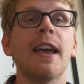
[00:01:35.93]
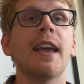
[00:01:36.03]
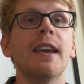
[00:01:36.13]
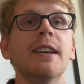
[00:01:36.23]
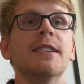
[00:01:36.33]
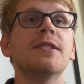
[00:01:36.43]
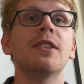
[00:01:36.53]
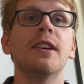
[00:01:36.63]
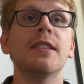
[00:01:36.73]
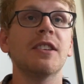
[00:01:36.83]
is
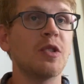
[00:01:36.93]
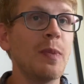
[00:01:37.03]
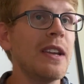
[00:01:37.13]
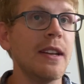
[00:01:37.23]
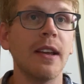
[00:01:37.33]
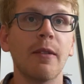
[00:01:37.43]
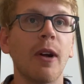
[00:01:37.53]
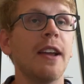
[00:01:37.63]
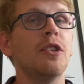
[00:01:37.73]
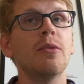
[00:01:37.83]
the speed,
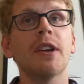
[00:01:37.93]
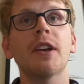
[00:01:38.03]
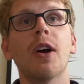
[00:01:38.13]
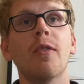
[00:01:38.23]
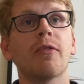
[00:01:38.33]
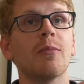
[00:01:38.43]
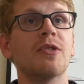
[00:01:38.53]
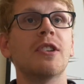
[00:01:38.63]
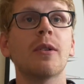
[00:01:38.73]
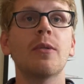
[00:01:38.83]
right? You can go from
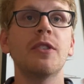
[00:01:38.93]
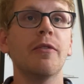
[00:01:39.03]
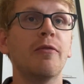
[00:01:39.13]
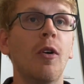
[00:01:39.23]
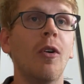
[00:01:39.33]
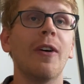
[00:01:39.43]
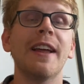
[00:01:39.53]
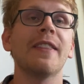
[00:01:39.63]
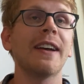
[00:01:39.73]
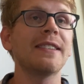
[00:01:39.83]
0 to full
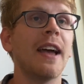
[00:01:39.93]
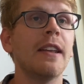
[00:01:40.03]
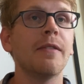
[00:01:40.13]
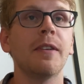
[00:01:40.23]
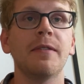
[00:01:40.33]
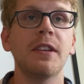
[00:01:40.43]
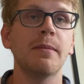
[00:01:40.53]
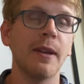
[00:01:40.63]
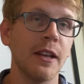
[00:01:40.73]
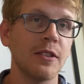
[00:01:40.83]
in like 10 to 15
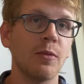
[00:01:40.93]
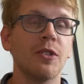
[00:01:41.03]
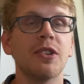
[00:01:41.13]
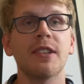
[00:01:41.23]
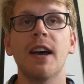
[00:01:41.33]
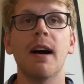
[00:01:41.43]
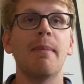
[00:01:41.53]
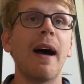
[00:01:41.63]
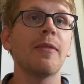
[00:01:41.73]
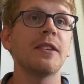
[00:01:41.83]
minutes, which is
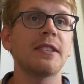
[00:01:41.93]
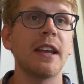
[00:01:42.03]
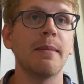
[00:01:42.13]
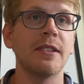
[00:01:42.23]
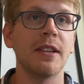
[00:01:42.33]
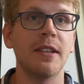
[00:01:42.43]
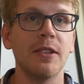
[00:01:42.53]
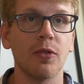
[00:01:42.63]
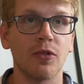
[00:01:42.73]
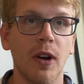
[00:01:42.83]
about the same as a
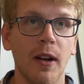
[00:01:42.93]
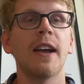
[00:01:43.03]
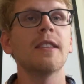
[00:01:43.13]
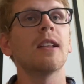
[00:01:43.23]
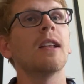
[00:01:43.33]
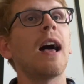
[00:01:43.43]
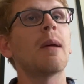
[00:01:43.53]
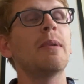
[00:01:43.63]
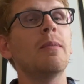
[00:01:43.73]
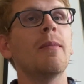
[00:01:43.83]
diesel truck. And then a lot
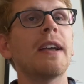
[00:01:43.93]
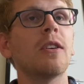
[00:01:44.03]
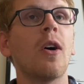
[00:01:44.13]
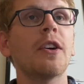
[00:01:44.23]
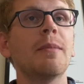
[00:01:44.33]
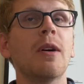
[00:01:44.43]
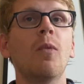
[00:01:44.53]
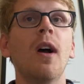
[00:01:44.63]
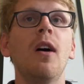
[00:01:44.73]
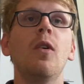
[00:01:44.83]
of people make the argument,
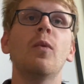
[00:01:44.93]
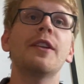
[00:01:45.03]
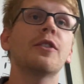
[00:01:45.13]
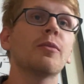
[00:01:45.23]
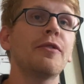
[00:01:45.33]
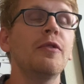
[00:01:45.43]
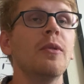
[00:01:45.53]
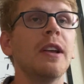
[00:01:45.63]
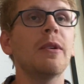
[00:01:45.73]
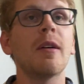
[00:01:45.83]
well, when you're
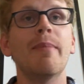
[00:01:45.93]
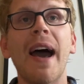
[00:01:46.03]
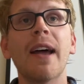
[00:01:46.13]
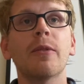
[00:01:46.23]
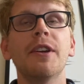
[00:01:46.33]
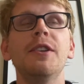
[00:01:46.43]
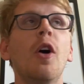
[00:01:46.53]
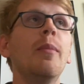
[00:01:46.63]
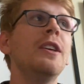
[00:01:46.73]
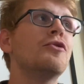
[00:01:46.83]
refueling with a battery,
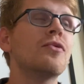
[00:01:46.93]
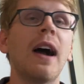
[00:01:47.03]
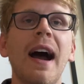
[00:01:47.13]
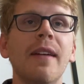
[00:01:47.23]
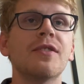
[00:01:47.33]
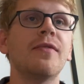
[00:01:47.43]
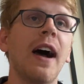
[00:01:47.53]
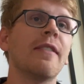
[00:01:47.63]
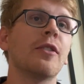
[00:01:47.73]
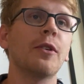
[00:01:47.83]
nobody drives
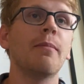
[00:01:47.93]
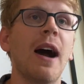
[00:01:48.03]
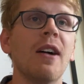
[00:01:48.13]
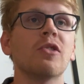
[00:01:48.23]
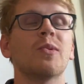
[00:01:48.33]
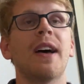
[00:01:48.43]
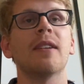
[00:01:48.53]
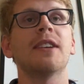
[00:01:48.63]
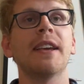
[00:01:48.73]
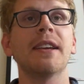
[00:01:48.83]
500 miles
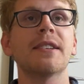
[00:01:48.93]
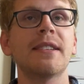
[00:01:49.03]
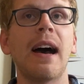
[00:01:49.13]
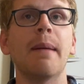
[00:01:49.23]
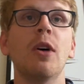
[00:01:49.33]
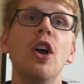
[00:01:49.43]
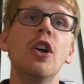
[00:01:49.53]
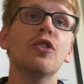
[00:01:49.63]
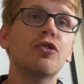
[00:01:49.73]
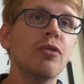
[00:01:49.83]
without taking a stop.
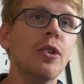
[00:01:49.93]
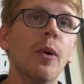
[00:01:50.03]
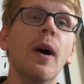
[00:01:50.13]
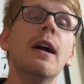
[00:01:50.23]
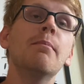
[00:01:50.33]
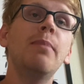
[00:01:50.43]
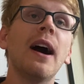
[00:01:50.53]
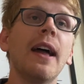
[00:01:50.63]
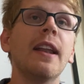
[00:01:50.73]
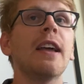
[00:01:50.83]
True,
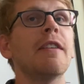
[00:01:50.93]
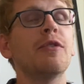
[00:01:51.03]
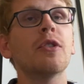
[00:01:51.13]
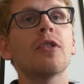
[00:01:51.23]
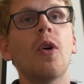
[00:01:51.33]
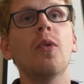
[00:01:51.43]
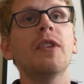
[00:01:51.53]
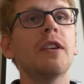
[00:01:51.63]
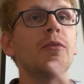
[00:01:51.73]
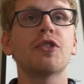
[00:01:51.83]
but if you're
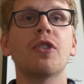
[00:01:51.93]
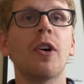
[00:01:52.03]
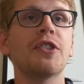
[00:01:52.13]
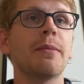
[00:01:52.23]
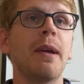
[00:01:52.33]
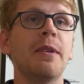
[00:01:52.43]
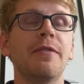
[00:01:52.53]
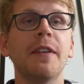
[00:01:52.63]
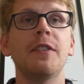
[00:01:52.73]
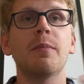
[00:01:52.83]
only recharging maybe
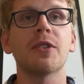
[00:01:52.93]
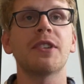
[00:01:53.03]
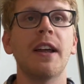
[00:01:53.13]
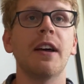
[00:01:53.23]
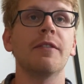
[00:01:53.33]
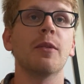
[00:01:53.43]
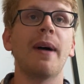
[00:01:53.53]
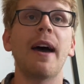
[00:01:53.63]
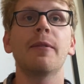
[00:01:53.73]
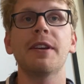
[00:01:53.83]
50% of your
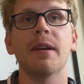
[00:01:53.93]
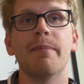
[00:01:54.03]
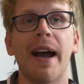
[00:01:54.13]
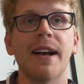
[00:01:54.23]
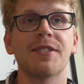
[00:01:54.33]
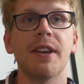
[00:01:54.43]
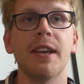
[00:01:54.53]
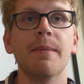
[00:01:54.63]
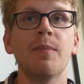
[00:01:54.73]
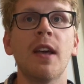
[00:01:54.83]
battery
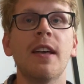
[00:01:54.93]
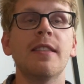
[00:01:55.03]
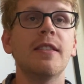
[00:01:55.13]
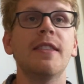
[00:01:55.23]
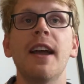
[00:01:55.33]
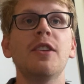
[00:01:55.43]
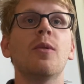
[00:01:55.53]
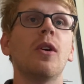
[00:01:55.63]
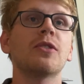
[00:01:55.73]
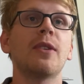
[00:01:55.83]
capacity, then you
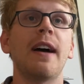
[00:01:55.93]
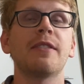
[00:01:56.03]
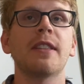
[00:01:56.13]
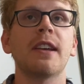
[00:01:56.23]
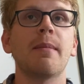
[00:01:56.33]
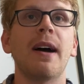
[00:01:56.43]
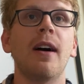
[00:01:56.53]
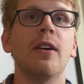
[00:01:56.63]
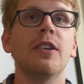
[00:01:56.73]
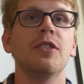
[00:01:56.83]
also have to think
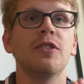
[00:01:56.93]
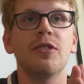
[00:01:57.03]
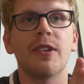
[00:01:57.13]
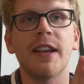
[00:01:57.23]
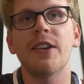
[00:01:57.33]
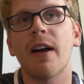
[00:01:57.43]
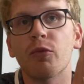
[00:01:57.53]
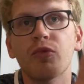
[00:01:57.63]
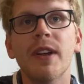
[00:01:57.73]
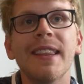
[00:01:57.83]
about, you
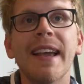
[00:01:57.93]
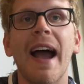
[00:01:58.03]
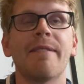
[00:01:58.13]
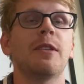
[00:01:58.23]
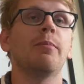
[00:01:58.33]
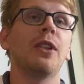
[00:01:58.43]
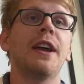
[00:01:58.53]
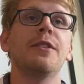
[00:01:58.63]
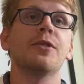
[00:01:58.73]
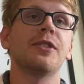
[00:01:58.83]
really have to
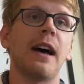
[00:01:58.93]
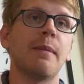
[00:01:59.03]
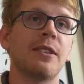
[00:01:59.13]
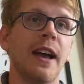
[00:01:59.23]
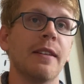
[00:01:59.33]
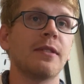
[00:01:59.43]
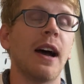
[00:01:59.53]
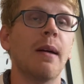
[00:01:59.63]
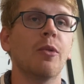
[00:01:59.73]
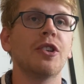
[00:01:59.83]
plan your stops ahead of
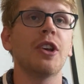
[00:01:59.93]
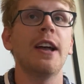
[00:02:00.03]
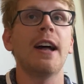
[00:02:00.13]
time, which